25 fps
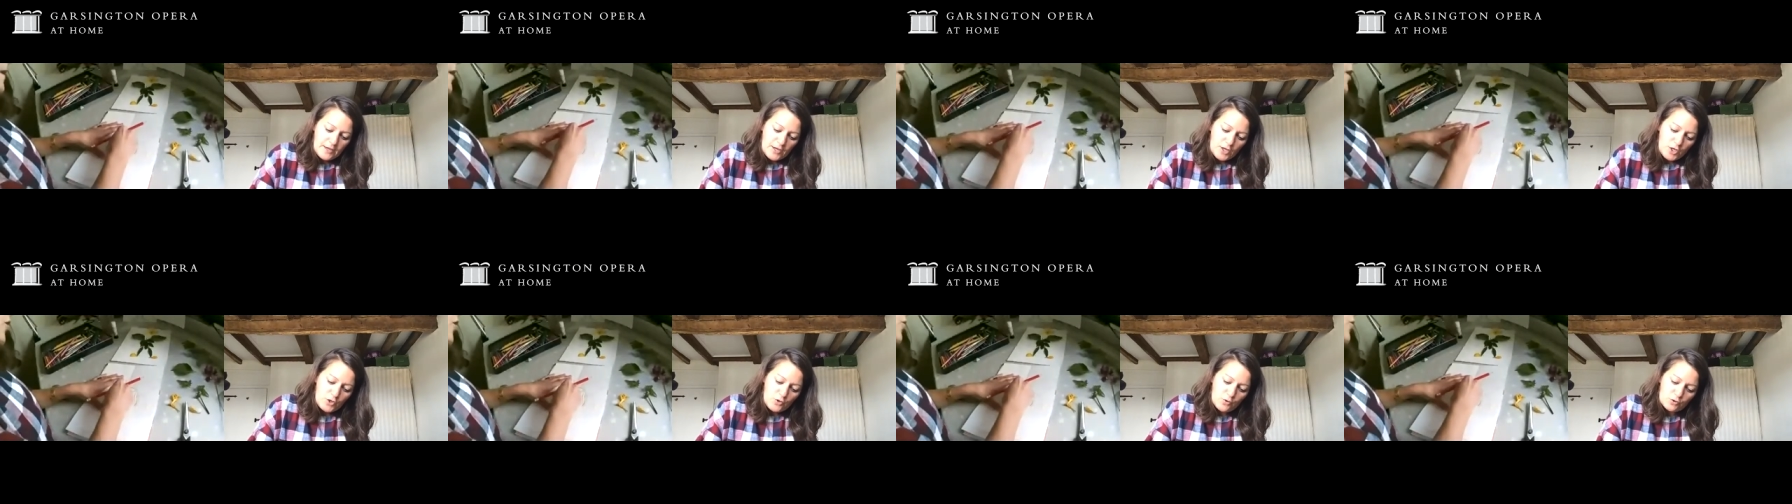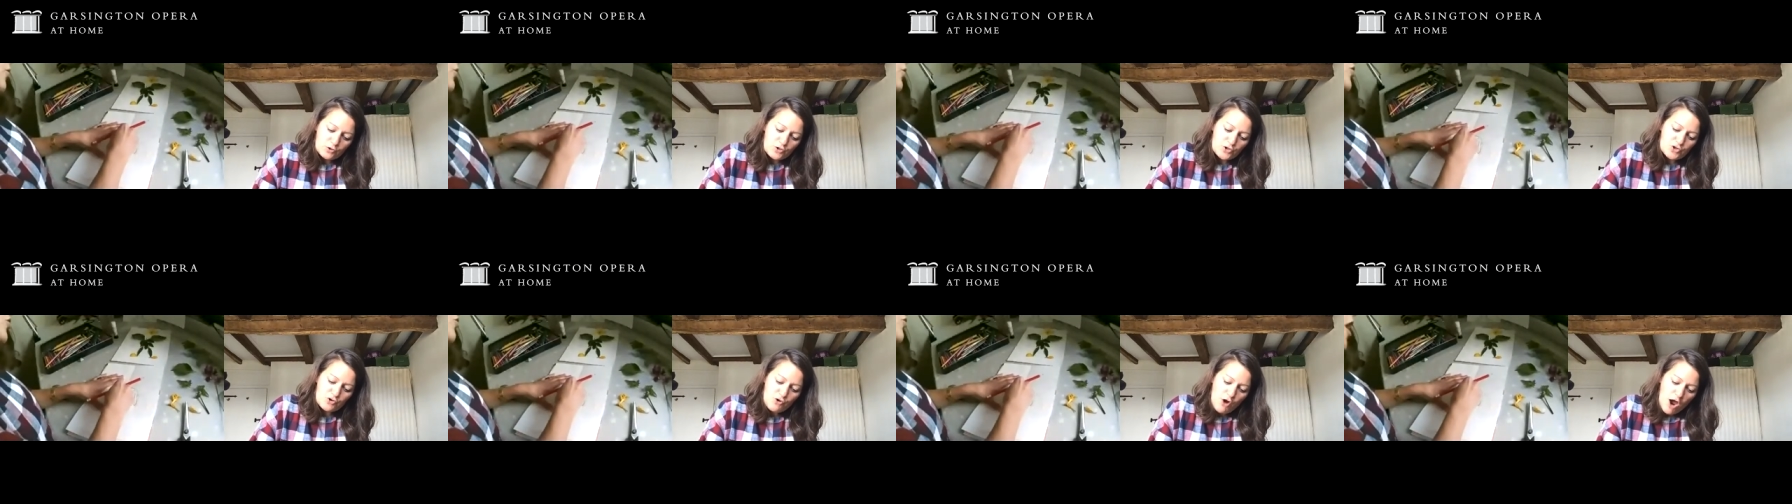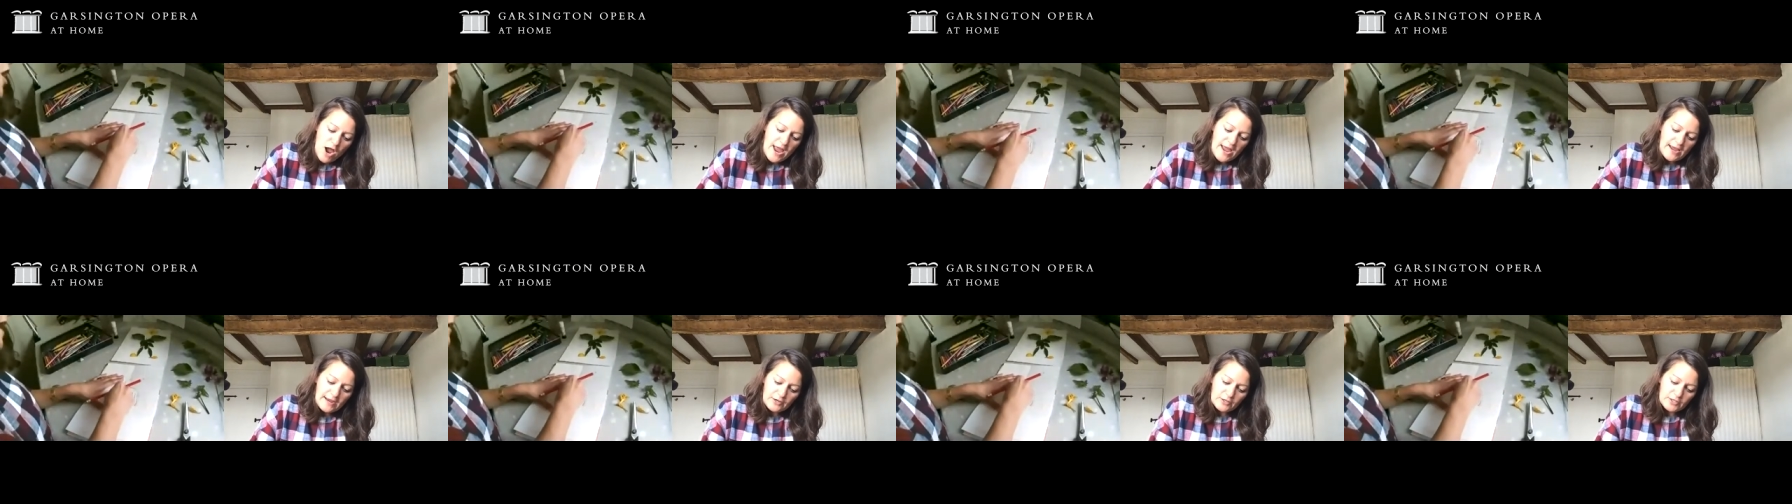your
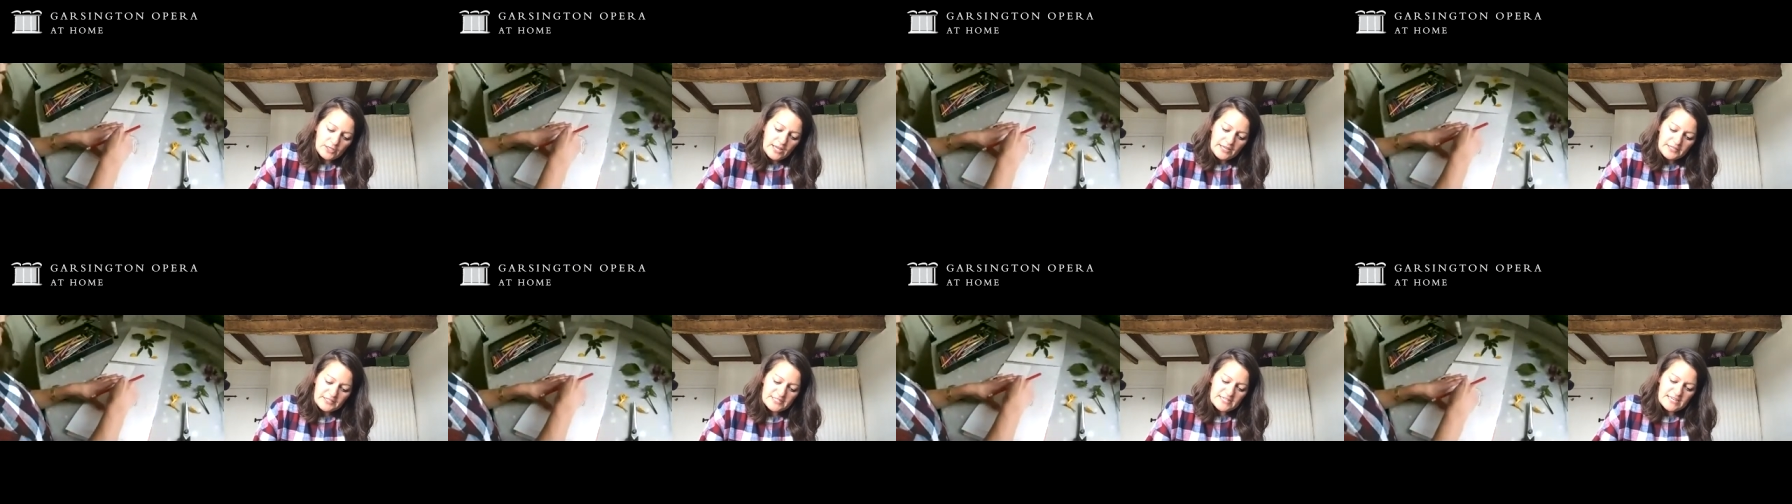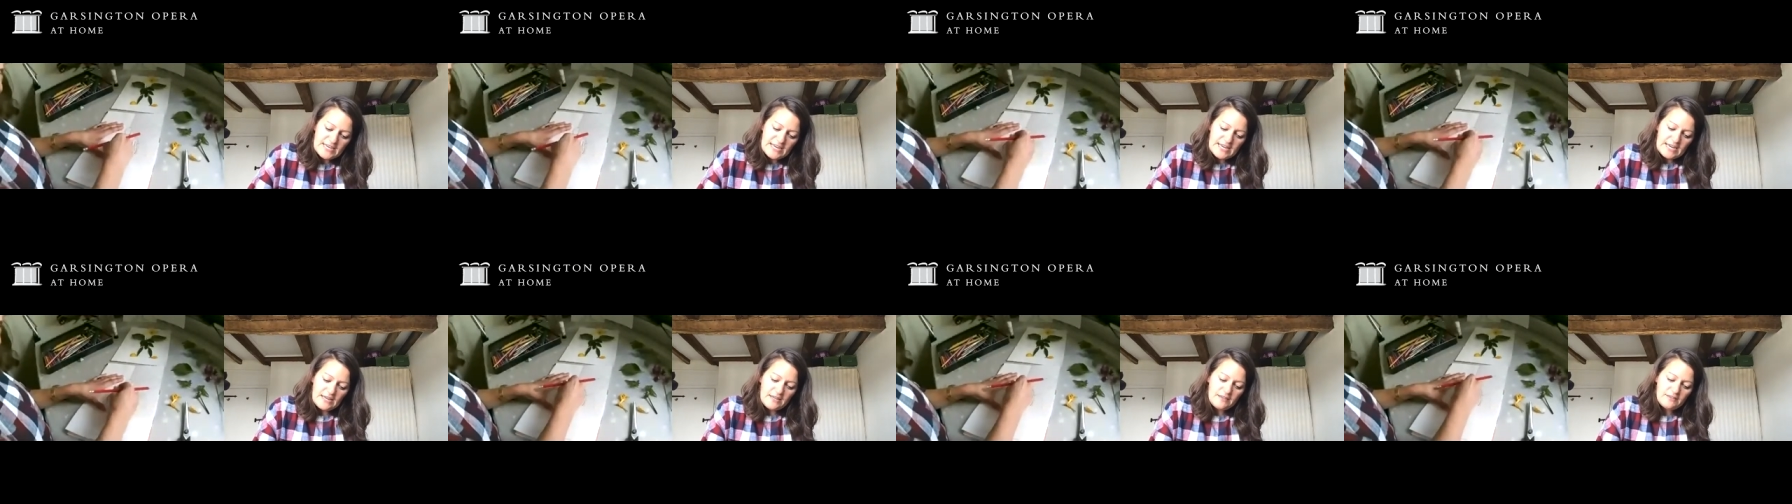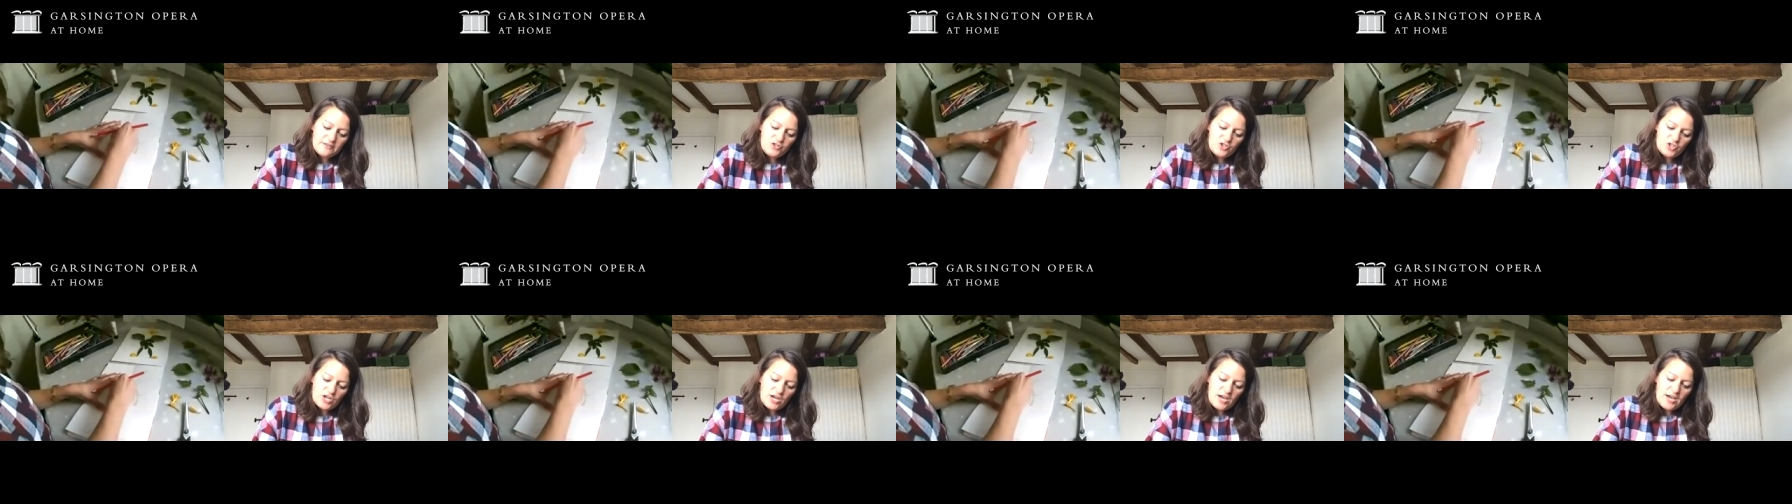triangle underneath
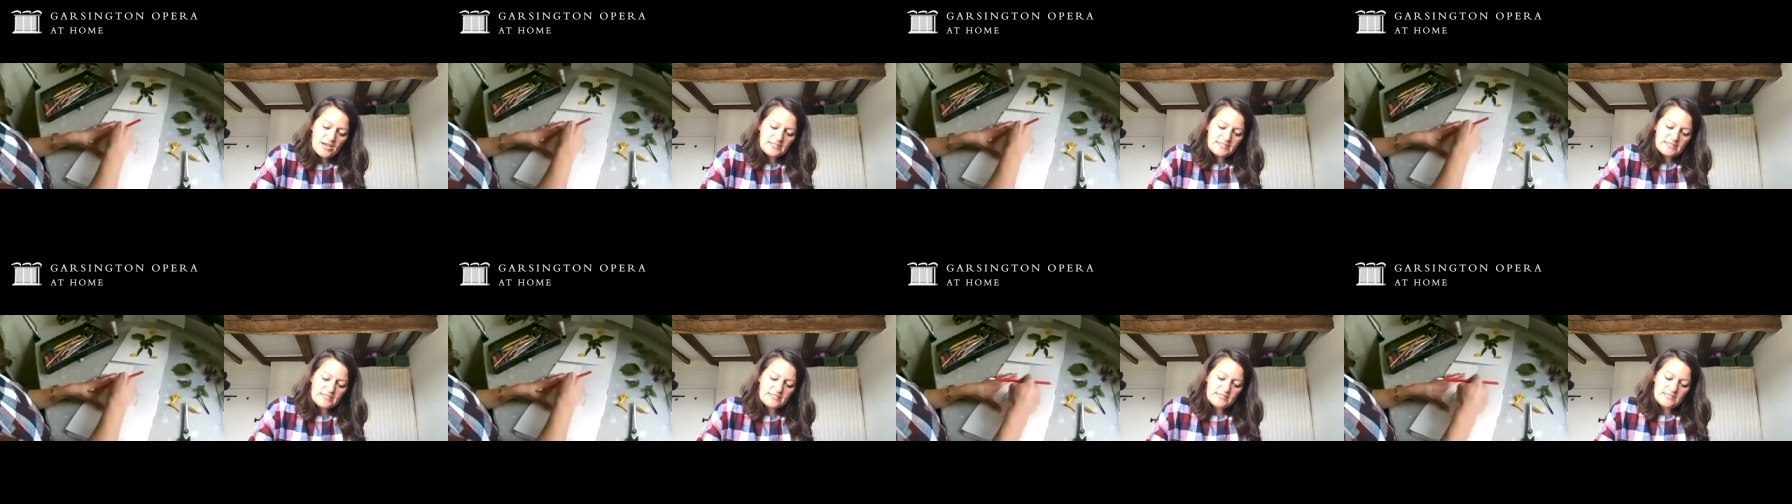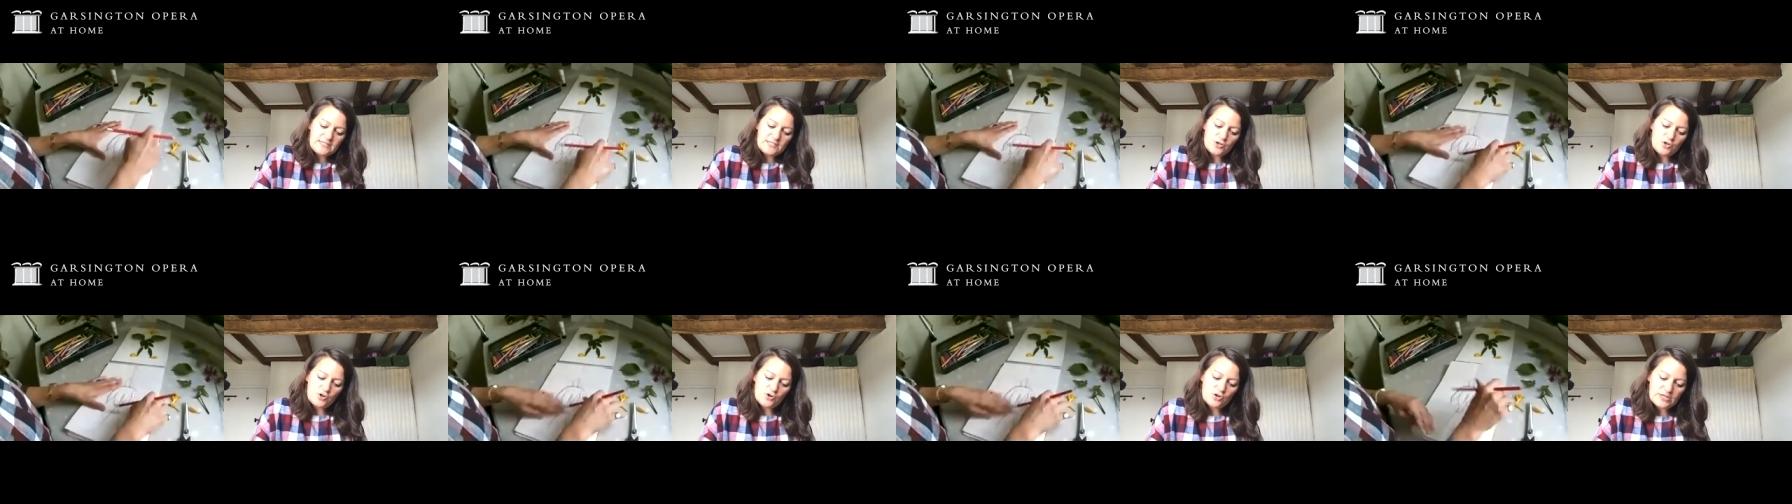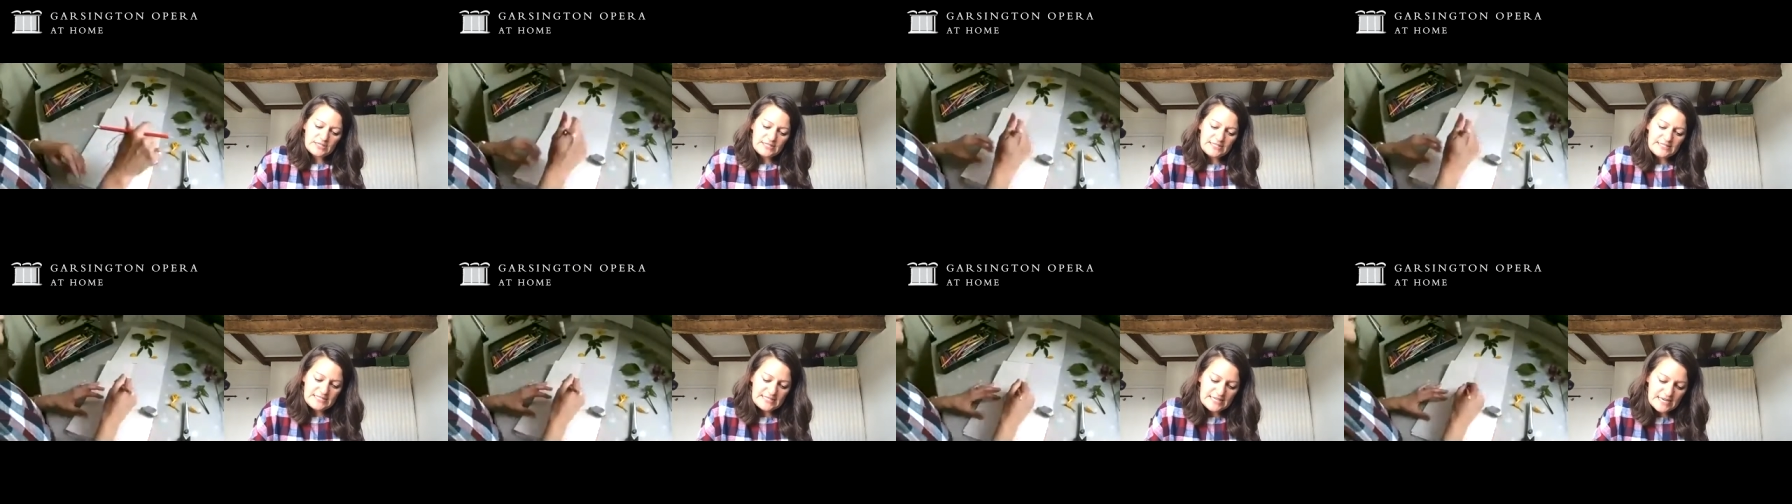just so you
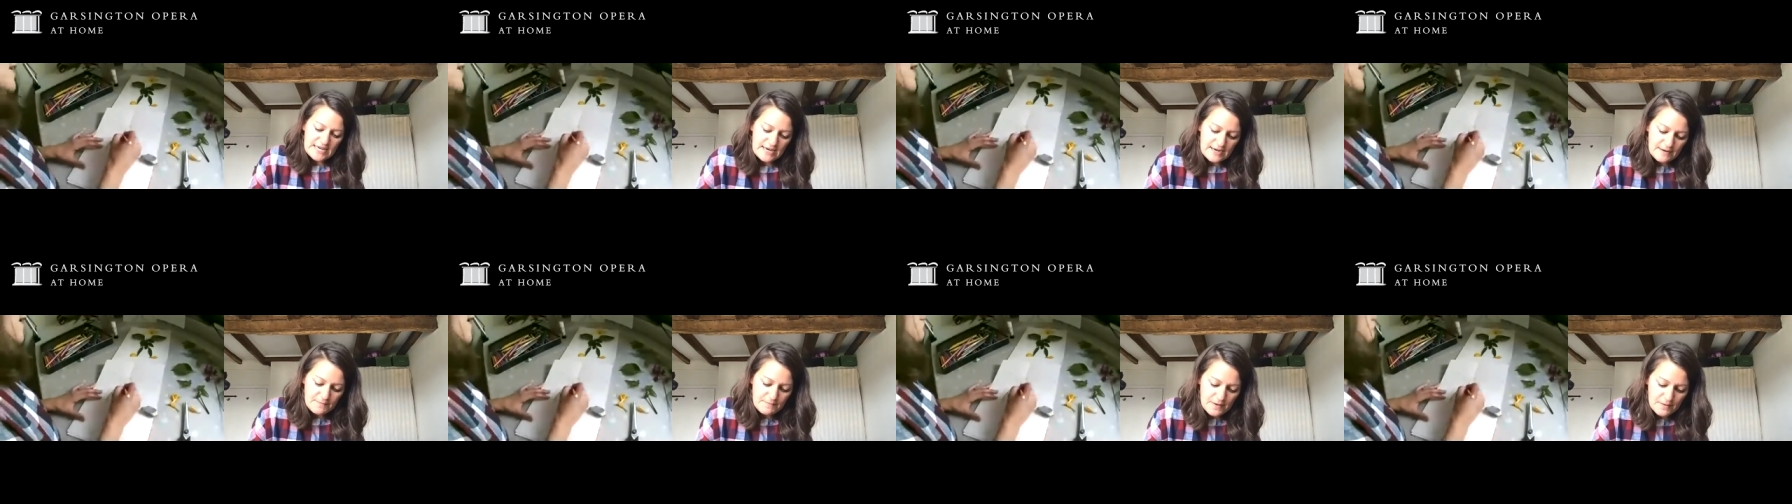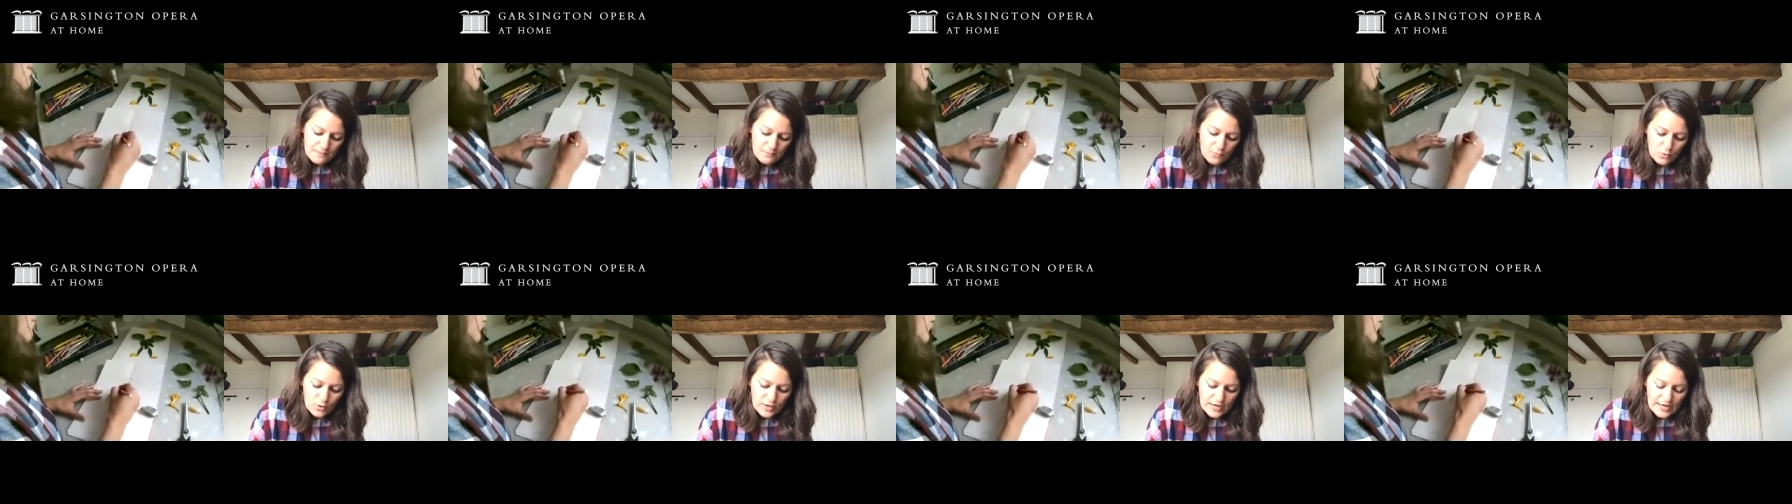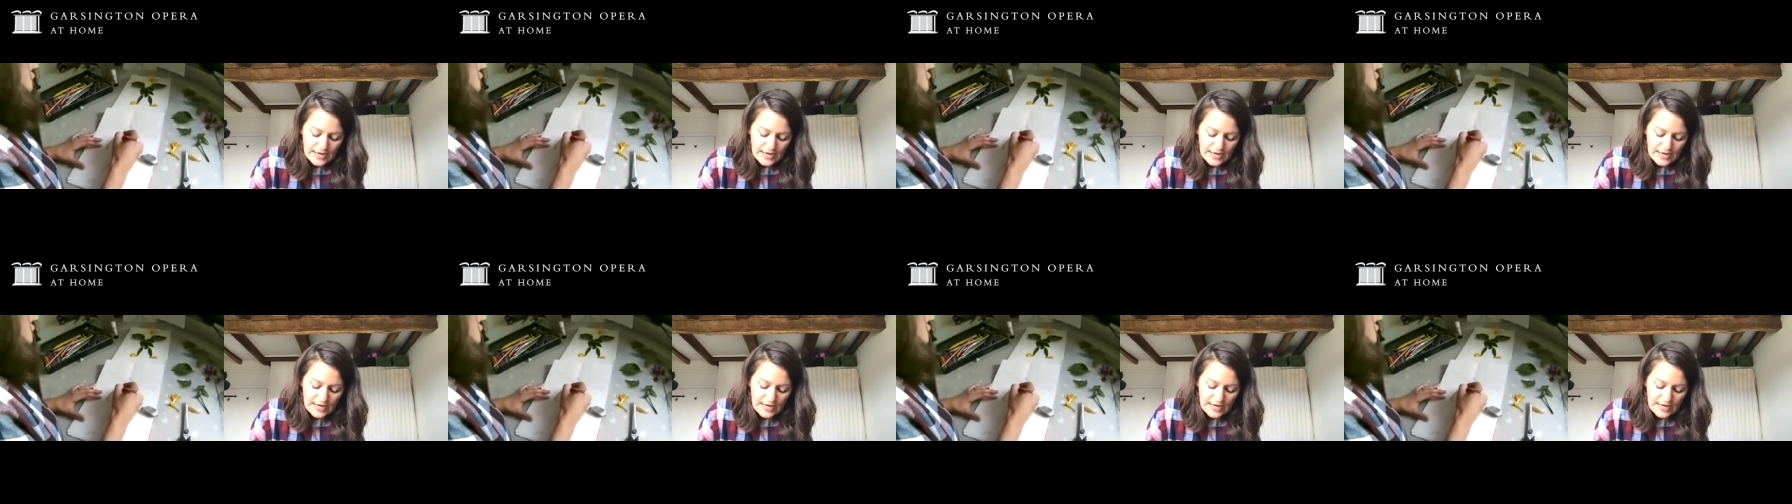can see a bit more